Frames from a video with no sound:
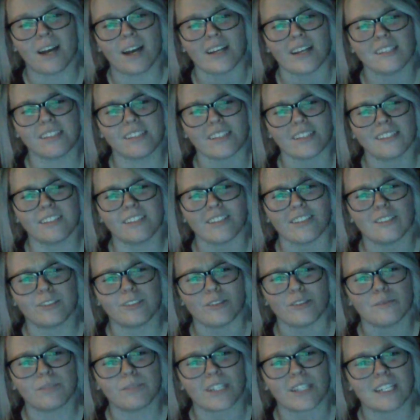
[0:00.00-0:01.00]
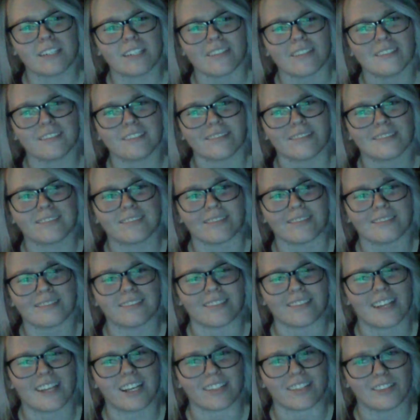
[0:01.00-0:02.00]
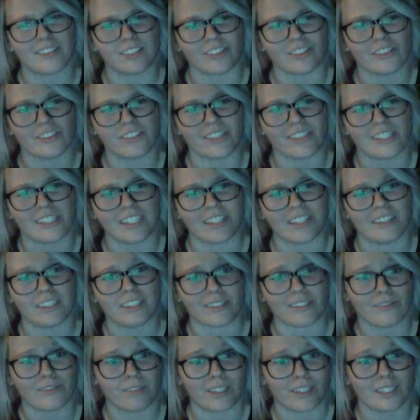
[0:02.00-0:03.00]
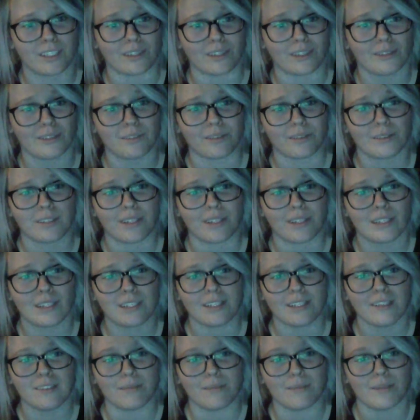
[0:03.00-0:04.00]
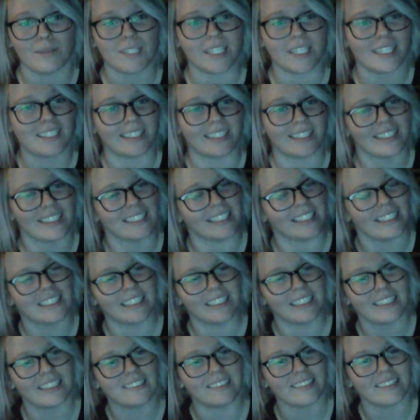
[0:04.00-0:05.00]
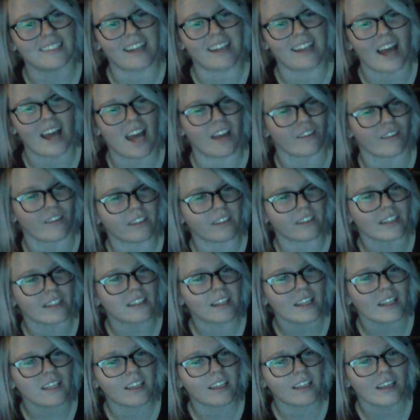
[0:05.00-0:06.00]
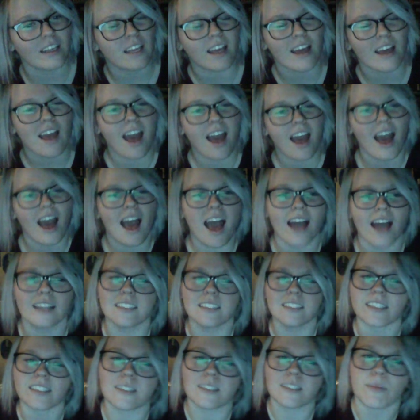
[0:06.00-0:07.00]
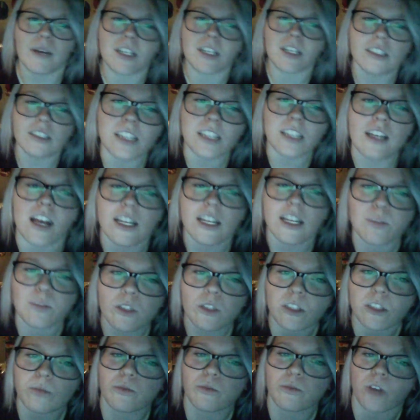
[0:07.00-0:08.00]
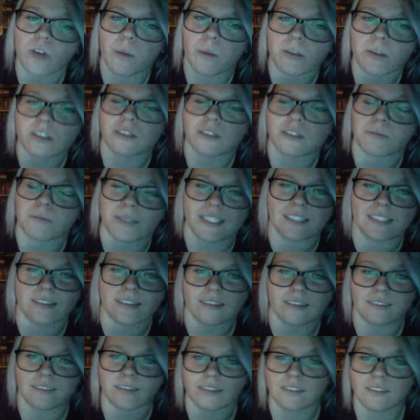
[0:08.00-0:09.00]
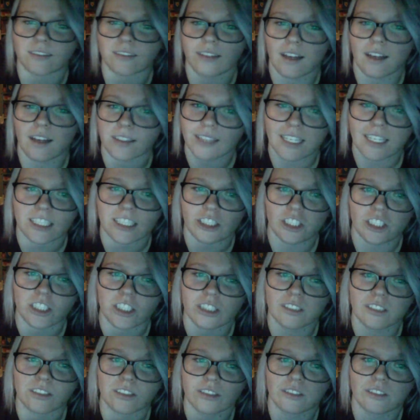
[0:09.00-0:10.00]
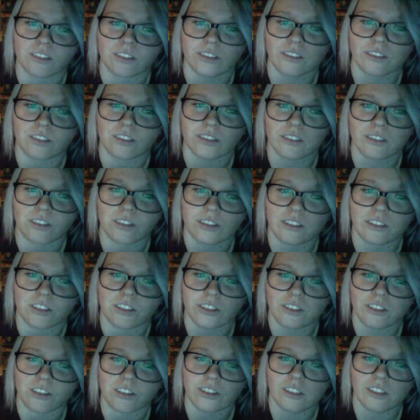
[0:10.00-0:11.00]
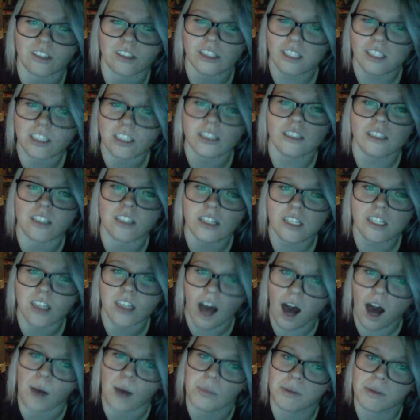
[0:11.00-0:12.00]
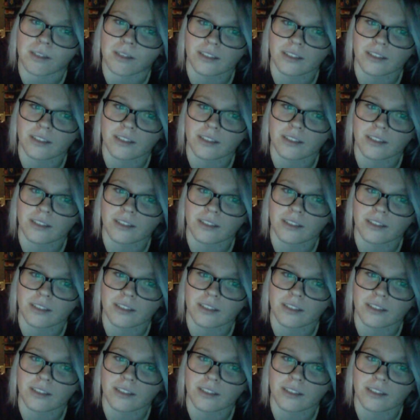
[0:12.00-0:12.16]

has a YouTube channel, as you'll see in this video, but he deleted everything and somehow still has more subscribers than me. Elijah, stop.